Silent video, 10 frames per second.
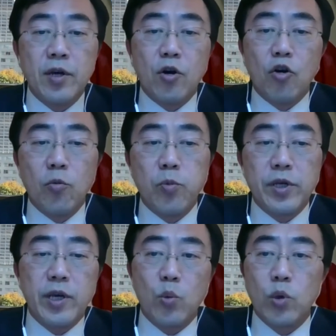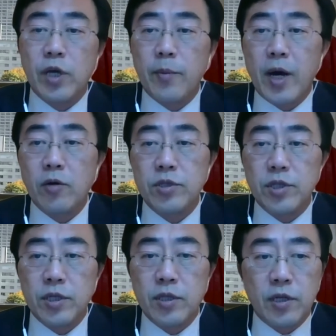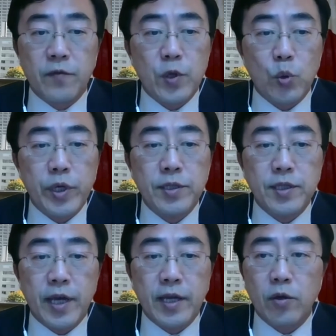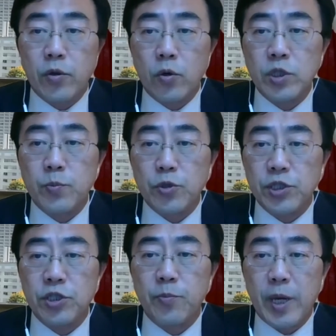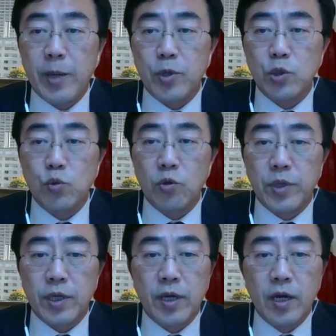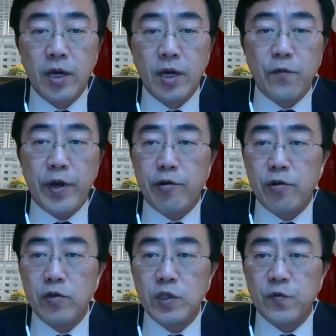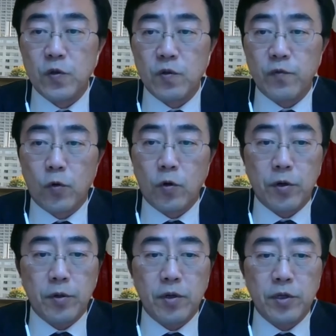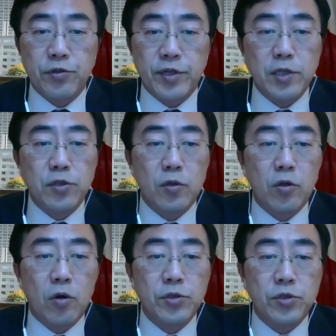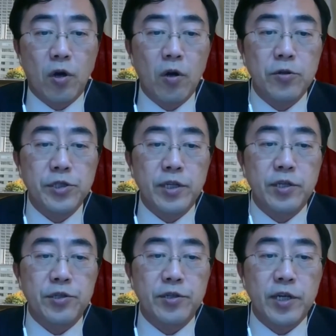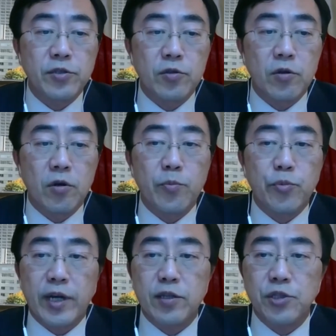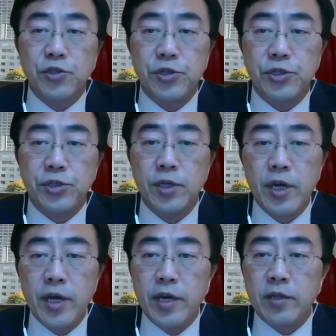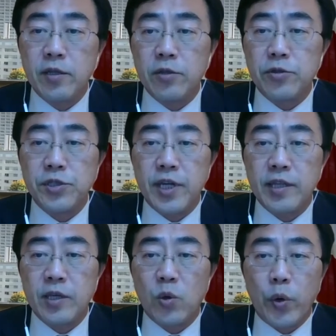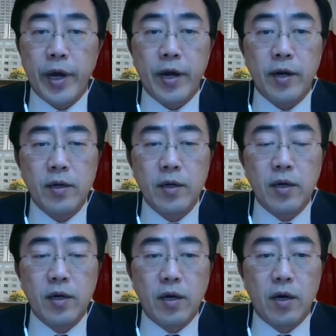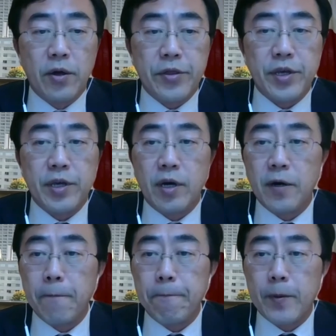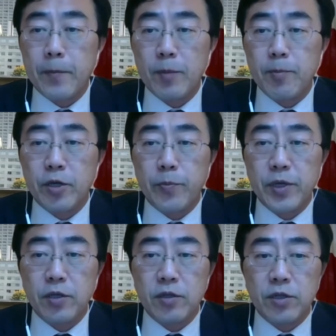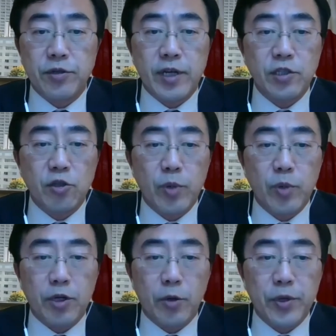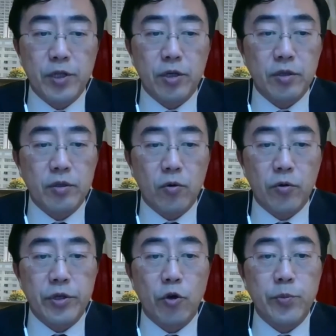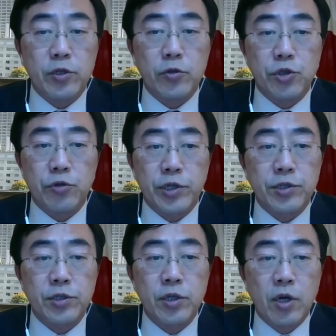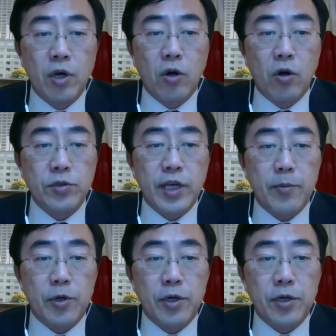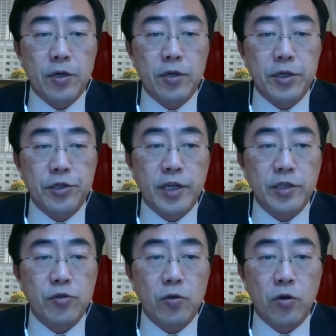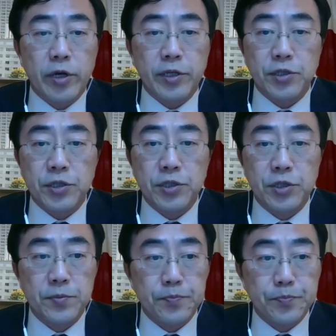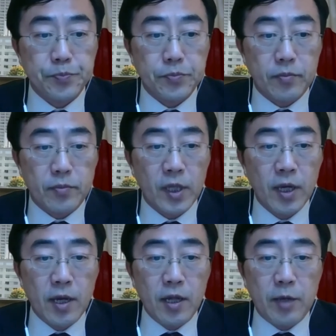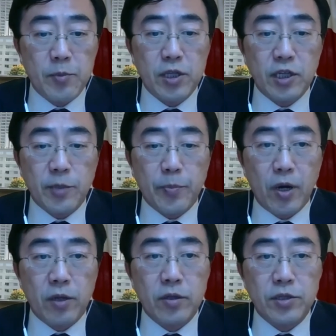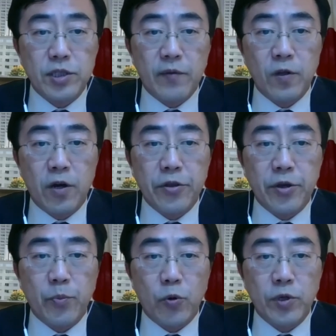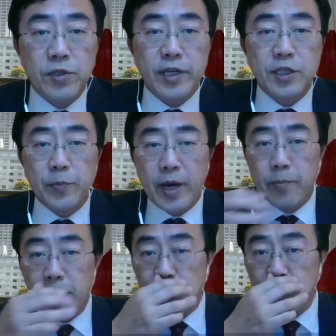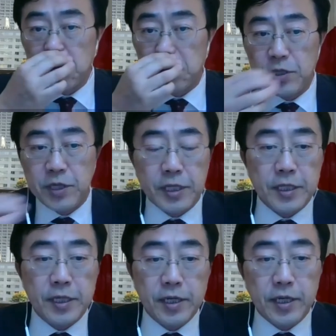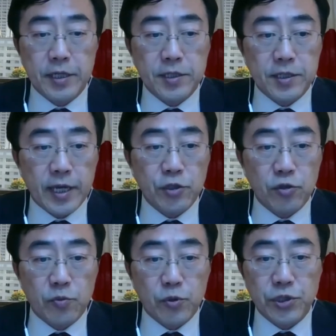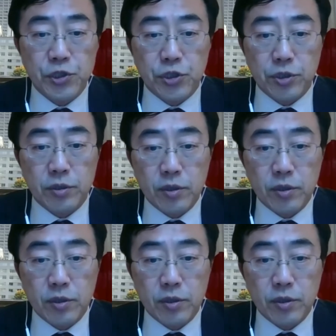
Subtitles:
Hopefully it will come out in a few weeks, and those position papers will be very useful for international law scholars and international law practitioners in understanding where the public opinion, international public opinion, or the opinio juris on cyber international law exists. Let me touch upon several other points that Japan mentioned in its national position.